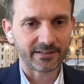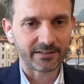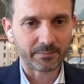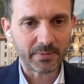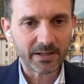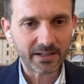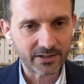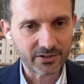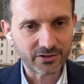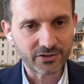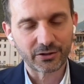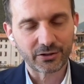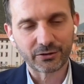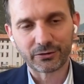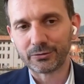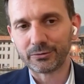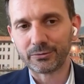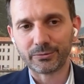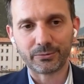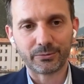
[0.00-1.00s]
asset manager
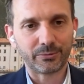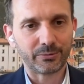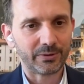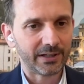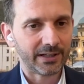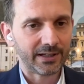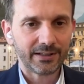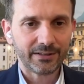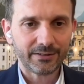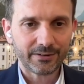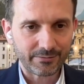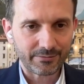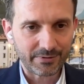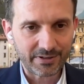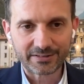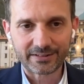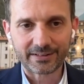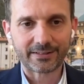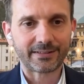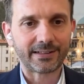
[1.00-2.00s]
to do the risk